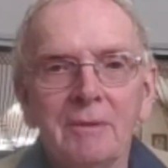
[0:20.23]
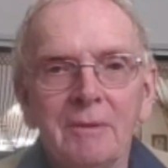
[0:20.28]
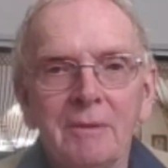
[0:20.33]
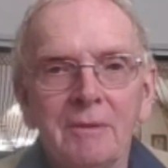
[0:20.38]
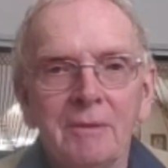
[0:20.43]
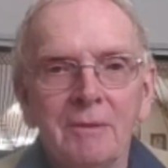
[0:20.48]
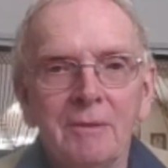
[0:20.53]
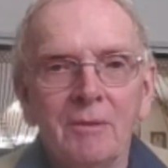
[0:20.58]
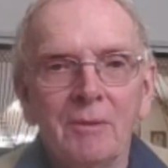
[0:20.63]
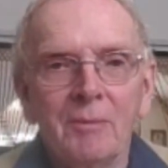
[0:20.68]

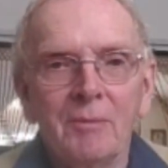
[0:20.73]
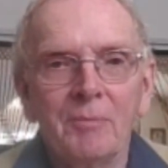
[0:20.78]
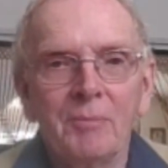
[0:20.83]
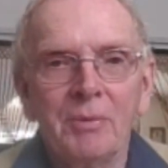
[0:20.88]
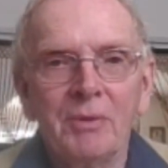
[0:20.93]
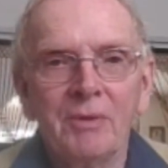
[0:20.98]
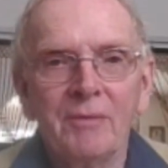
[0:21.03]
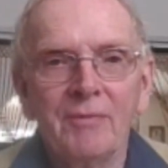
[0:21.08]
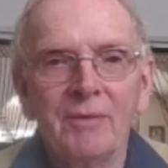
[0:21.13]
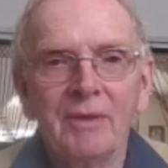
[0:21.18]
Not
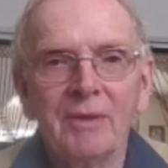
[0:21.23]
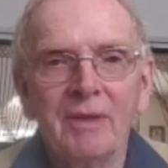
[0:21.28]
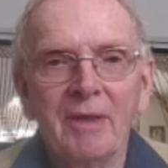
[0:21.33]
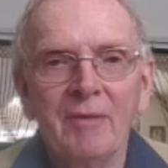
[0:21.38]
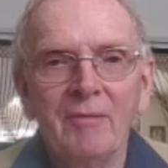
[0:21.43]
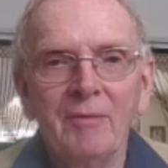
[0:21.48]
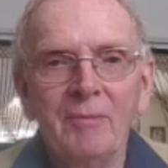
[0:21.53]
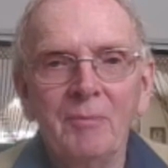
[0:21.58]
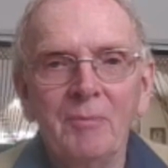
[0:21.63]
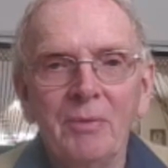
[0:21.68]
perfect
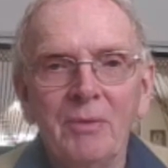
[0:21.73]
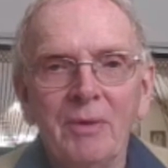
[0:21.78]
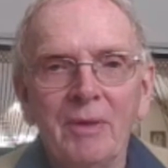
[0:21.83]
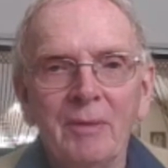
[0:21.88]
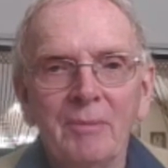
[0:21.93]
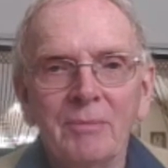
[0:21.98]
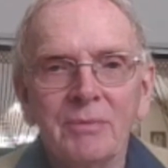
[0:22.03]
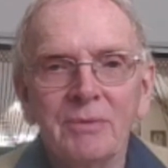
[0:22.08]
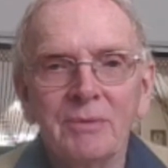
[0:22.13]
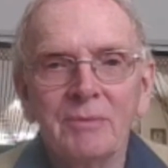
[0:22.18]
heaven,
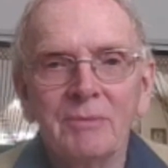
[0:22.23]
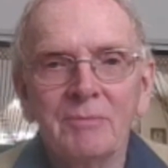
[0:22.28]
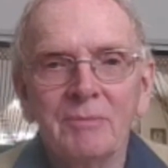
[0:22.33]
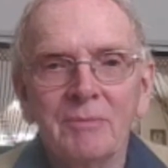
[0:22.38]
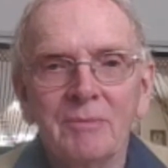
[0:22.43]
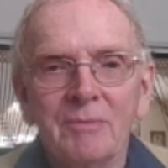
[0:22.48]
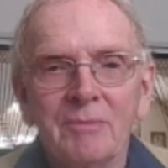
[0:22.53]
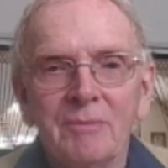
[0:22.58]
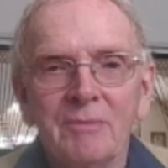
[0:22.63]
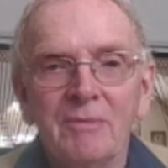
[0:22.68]
perhaps.
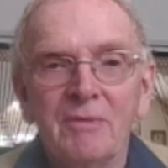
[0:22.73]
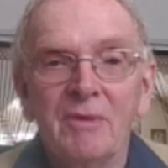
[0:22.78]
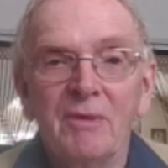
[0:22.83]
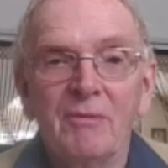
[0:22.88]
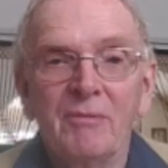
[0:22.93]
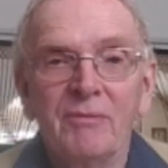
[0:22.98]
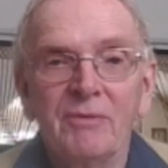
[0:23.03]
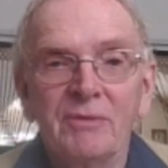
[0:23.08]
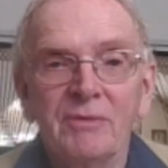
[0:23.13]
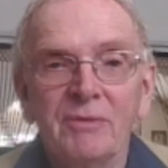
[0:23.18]
Not
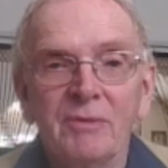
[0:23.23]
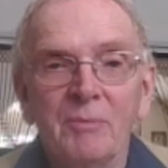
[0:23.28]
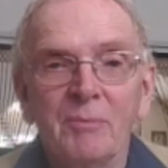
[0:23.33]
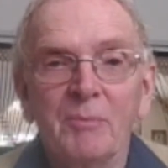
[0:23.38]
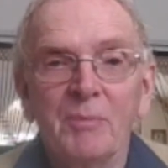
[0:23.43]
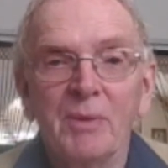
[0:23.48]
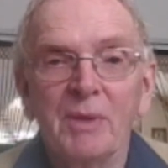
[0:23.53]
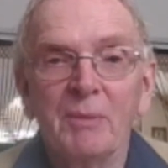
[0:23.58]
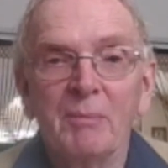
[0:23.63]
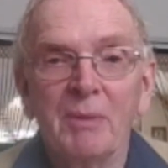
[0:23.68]
for some
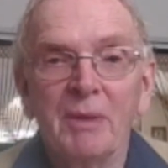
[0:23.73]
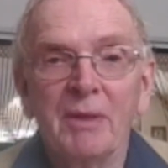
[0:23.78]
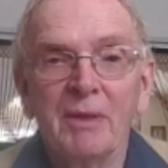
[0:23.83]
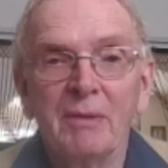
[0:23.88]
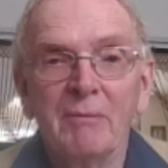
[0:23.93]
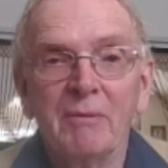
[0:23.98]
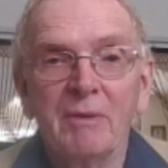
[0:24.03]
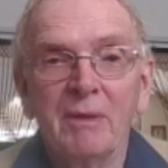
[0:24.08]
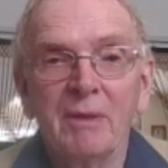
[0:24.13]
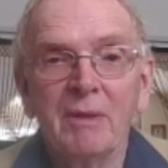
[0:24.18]
people,
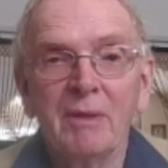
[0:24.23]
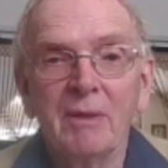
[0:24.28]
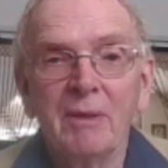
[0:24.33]
anyway.